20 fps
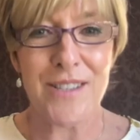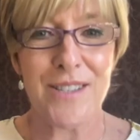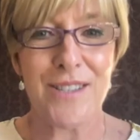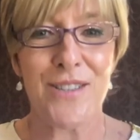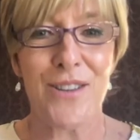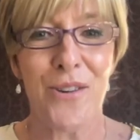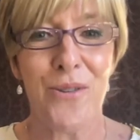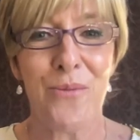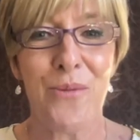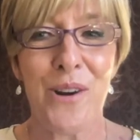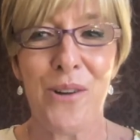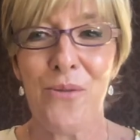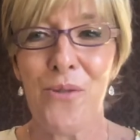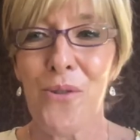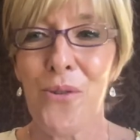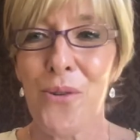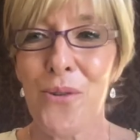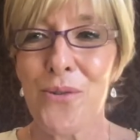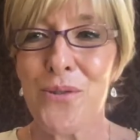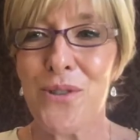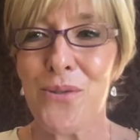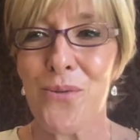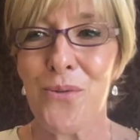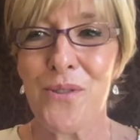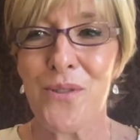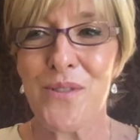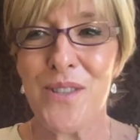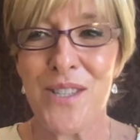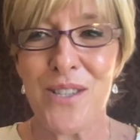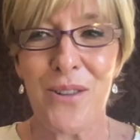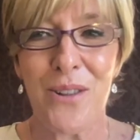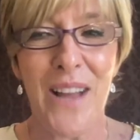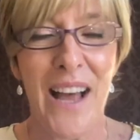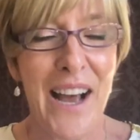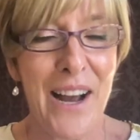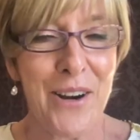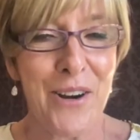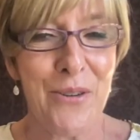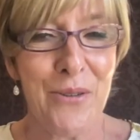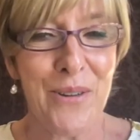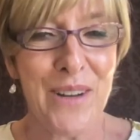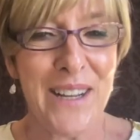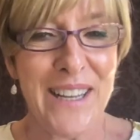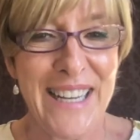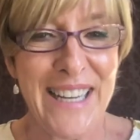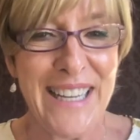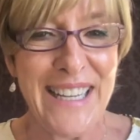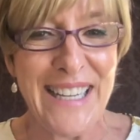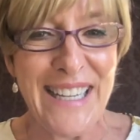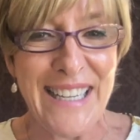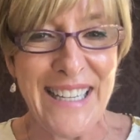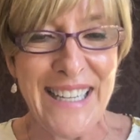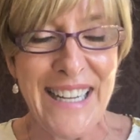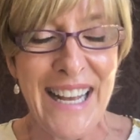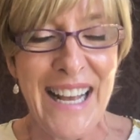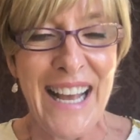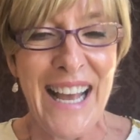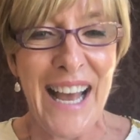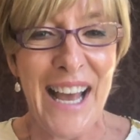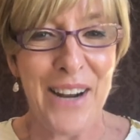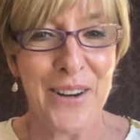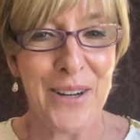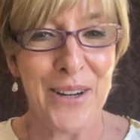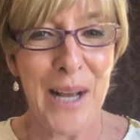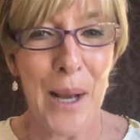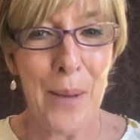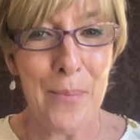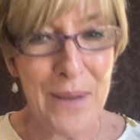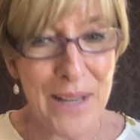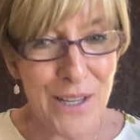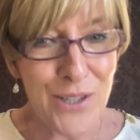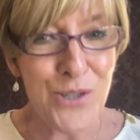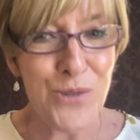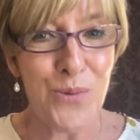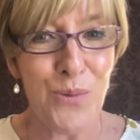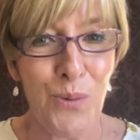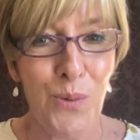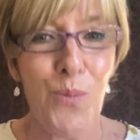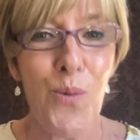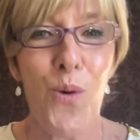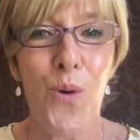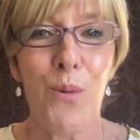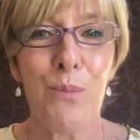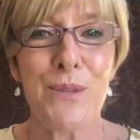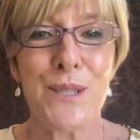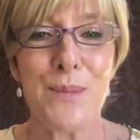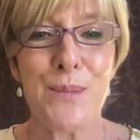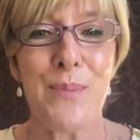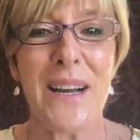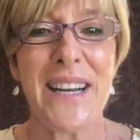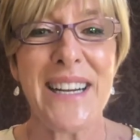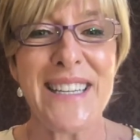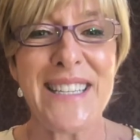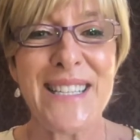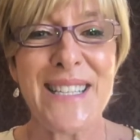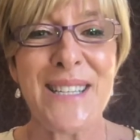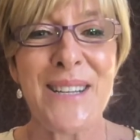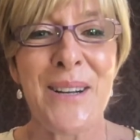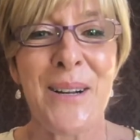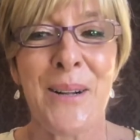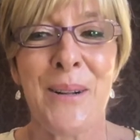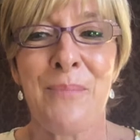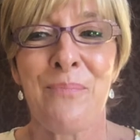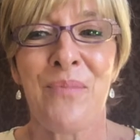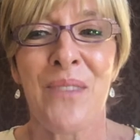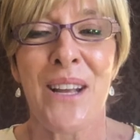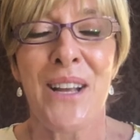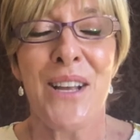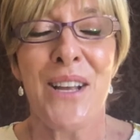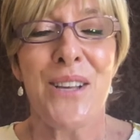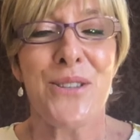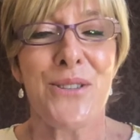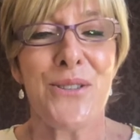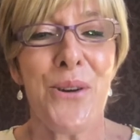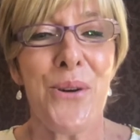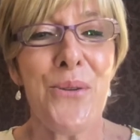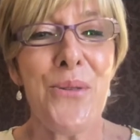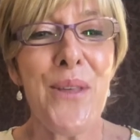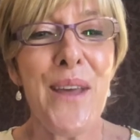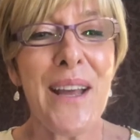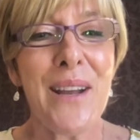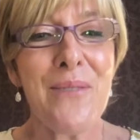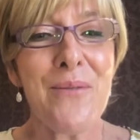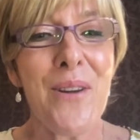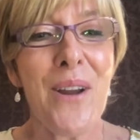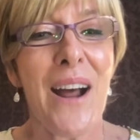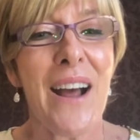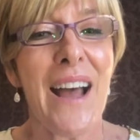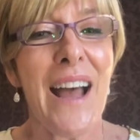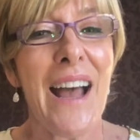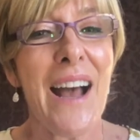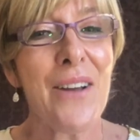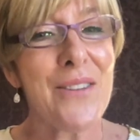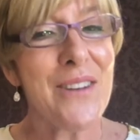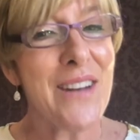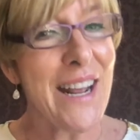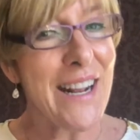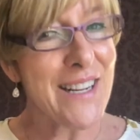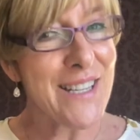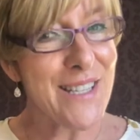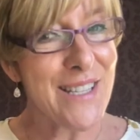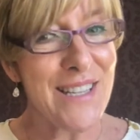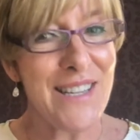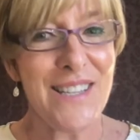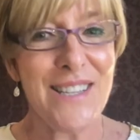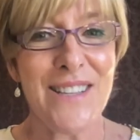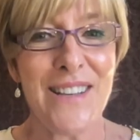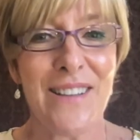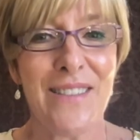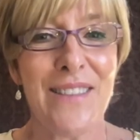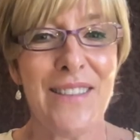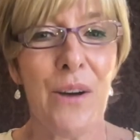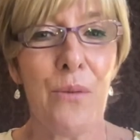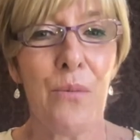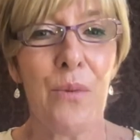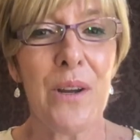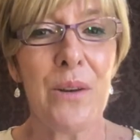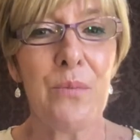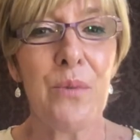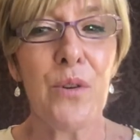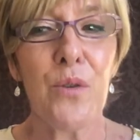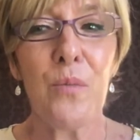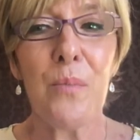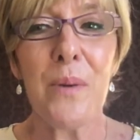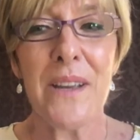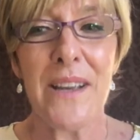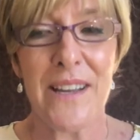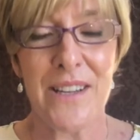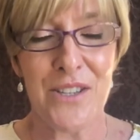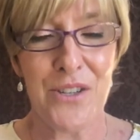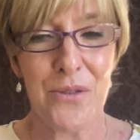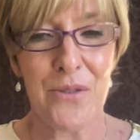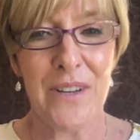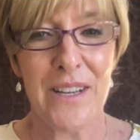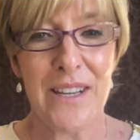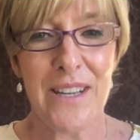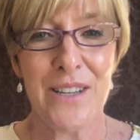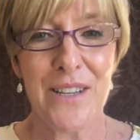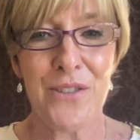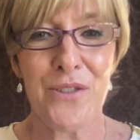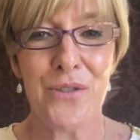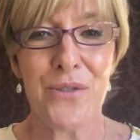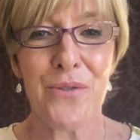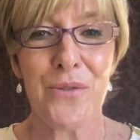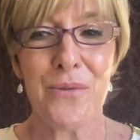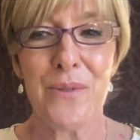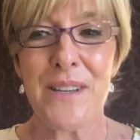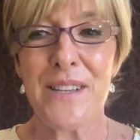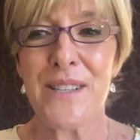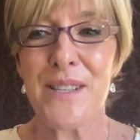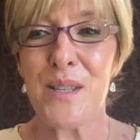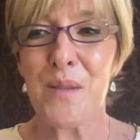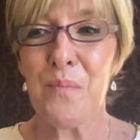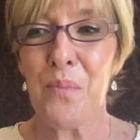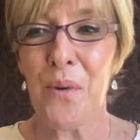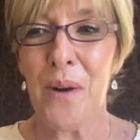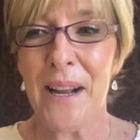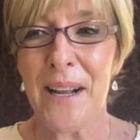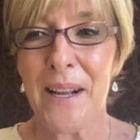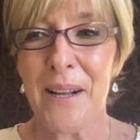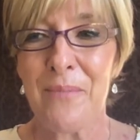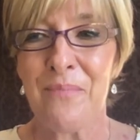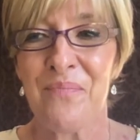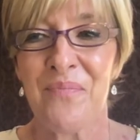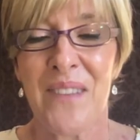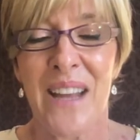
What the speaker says: so we're all sort of still hunkering in and coming into a warm space. So then our next season that we will be entering into is spring,